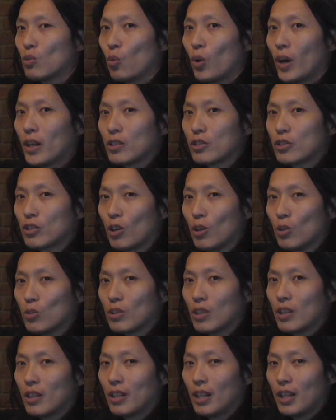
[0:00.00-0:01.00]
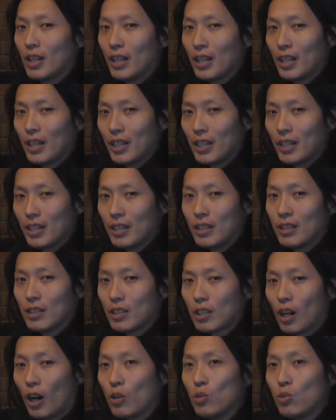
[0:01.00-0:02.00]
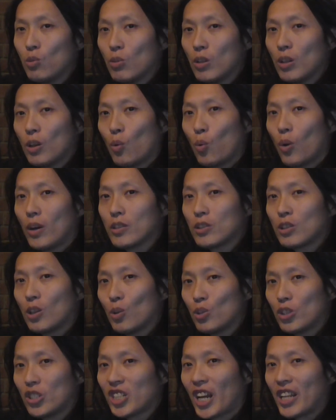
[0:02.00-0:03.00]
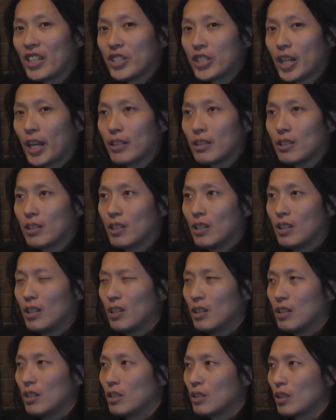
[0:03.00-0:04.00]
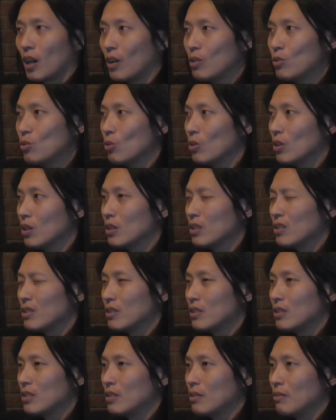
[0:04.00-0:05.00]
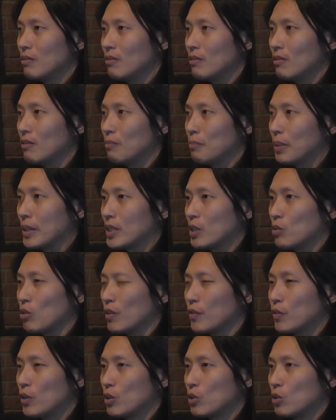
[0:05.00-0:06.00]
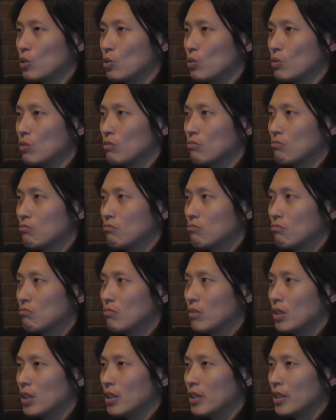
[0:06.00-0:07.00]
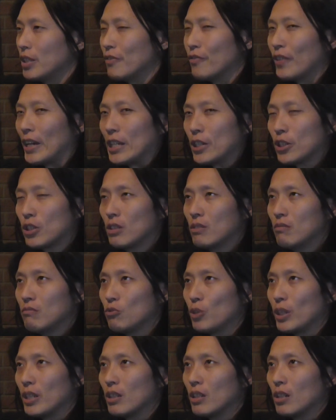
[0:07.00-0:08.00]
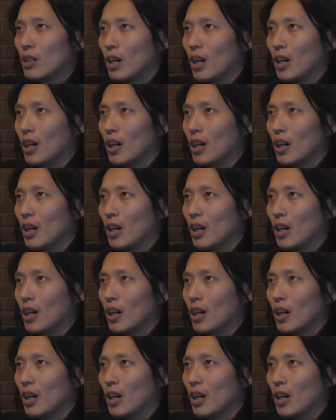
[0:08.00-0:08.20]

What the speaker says: One is called Tang nuo, one is called Shan zhan. Tang nuo basically refers to evasion.